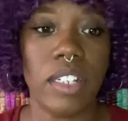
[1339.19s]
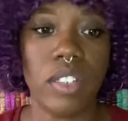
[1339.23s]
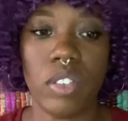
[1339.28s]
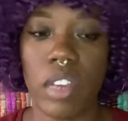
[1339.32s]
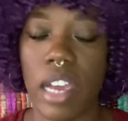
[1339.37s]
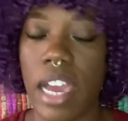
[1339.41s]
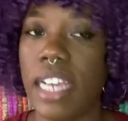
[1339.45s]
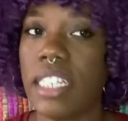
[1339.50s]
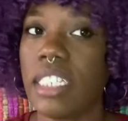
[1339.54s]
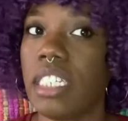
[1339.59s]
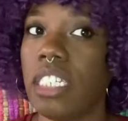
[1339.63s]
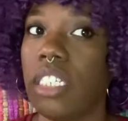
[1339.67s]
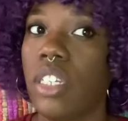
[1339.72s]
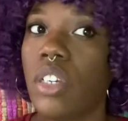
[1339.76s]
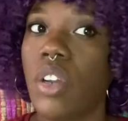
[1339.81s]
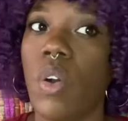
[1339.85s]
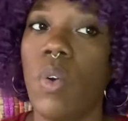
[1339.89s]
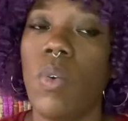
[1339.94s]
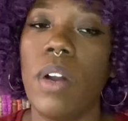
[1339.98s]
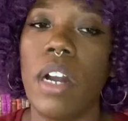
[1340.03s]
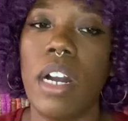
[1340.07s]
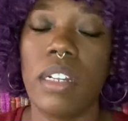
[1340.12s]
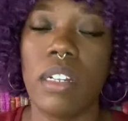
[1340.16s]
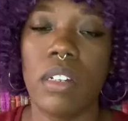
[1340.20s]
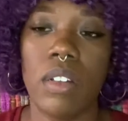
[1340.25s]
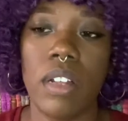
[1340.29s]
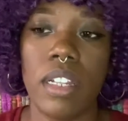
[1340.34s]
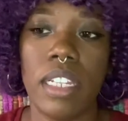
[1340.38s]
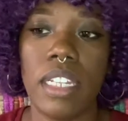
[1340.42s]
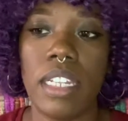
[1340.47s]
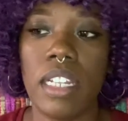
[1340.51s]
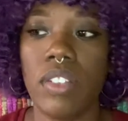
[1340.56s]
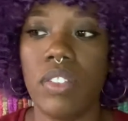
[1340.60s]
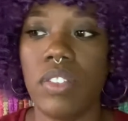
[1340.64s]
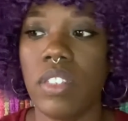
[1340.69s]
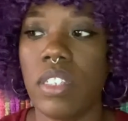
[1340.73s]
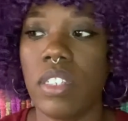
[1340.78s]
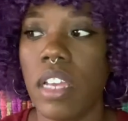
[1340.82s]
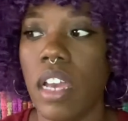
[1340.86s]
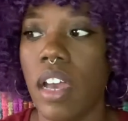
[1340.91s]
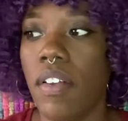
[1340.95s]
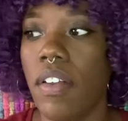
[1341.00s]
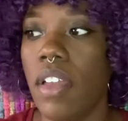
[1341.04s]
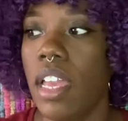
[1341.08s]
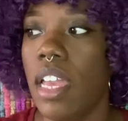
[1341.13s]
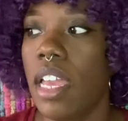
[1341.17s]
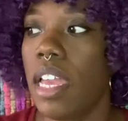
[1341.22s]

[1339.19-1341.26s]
Trash need to go out and all that other stuff.